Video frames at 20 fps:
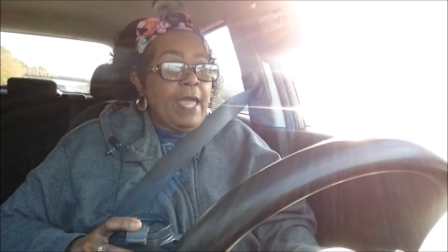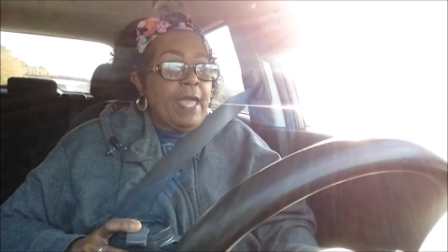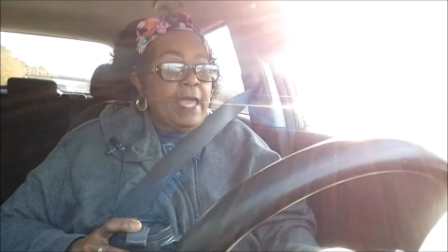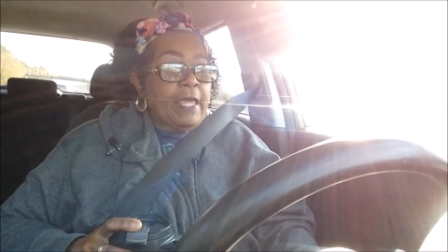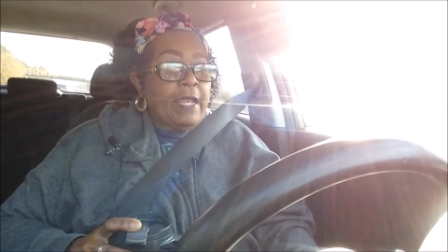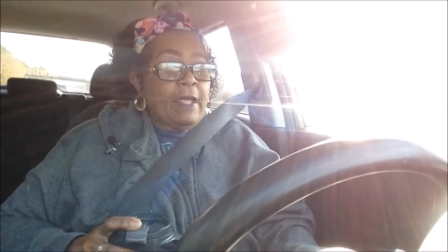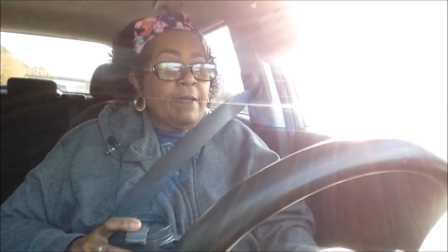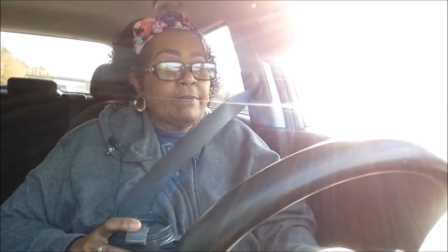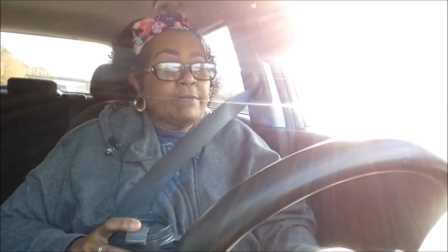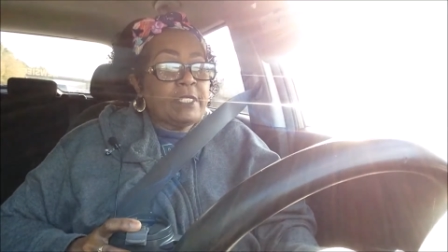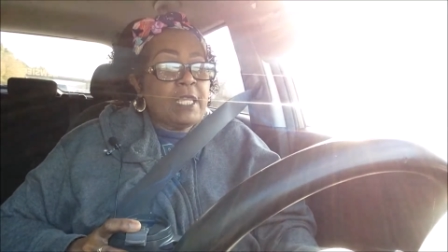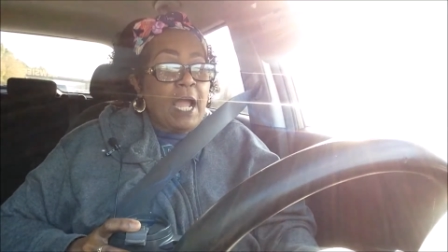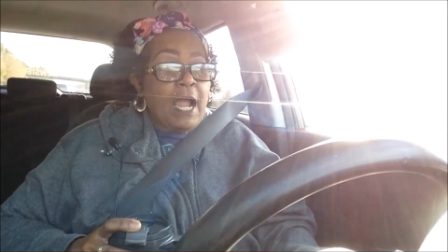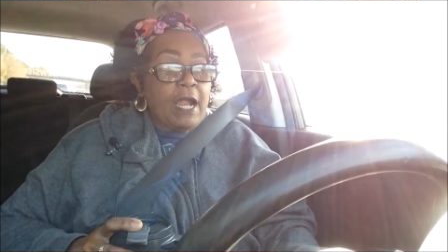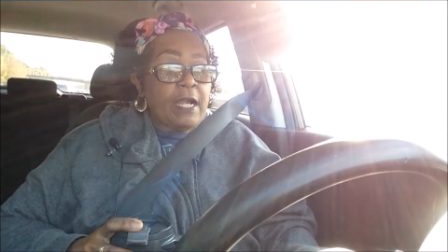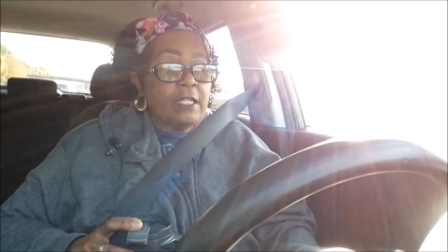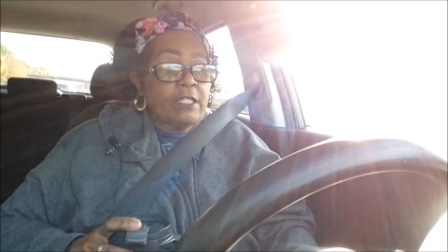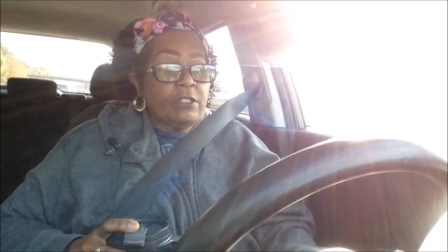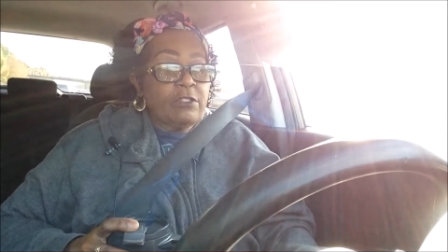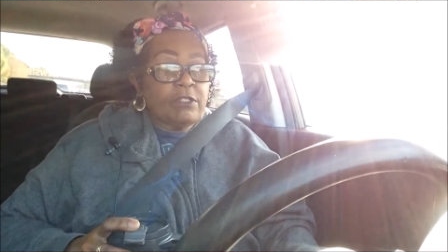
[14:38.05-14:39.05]
and I'm
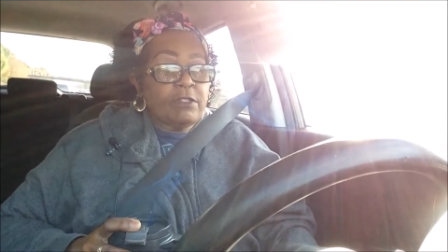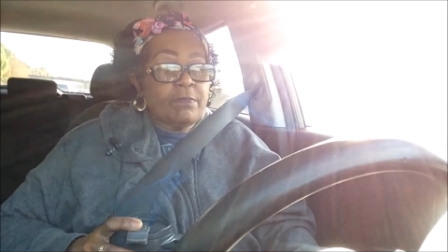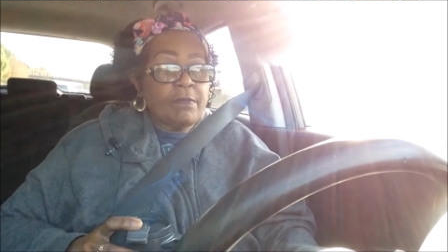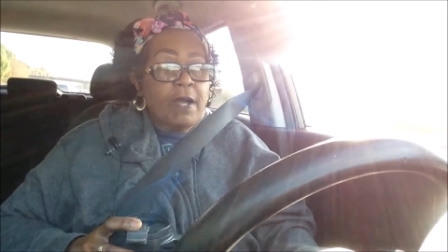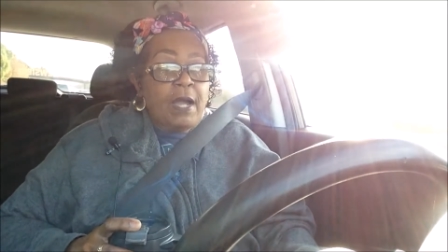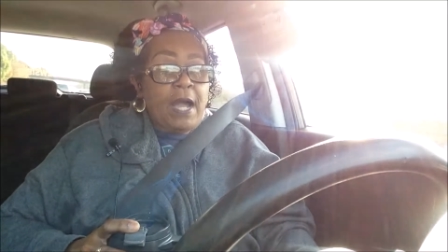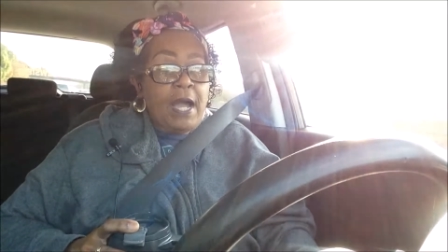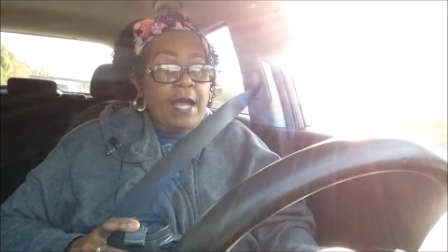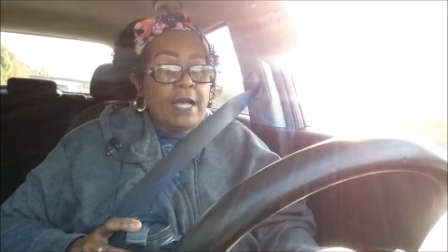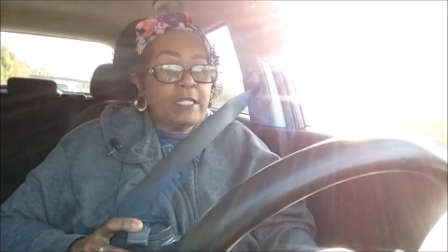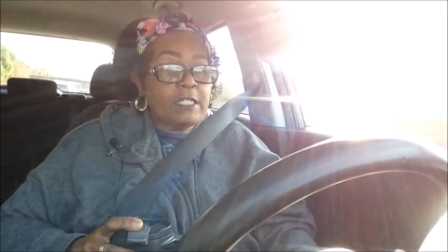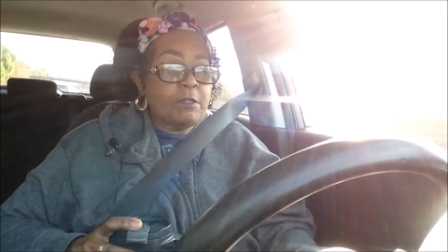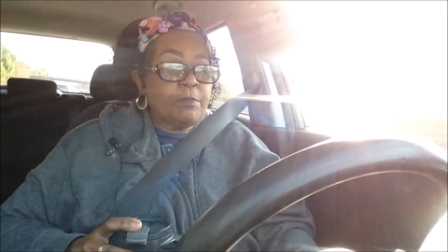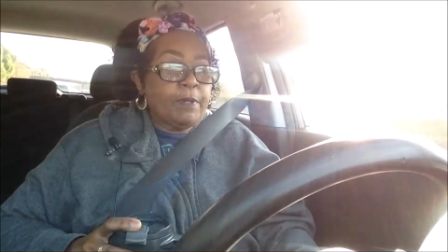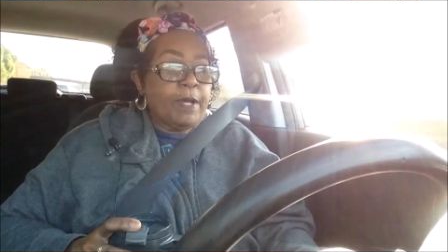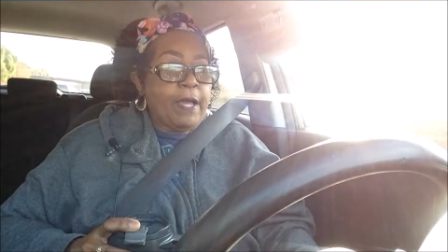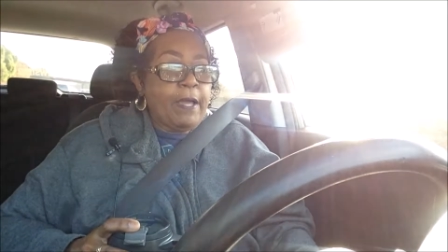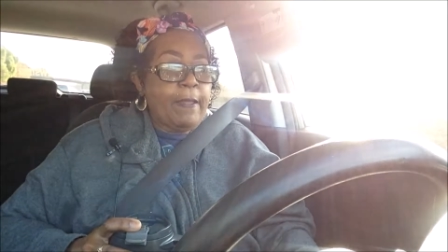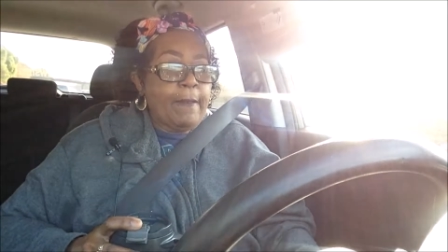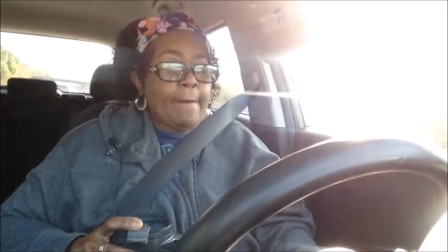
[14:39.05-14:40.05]
tired of using my
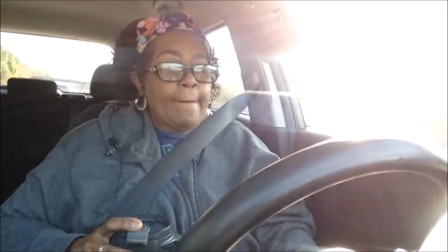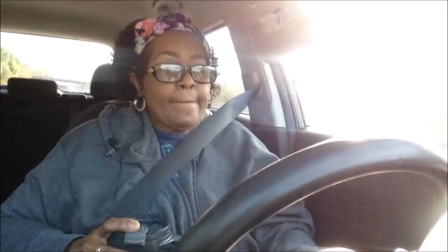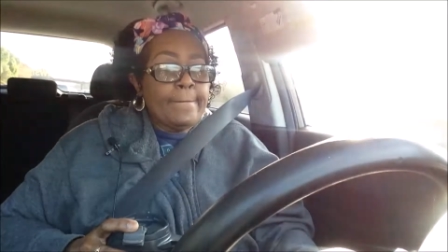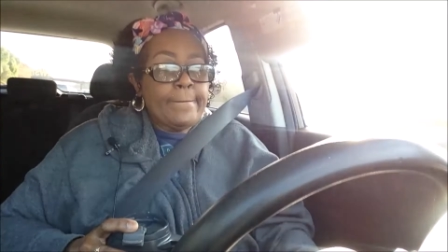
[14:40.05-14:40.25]
hotspot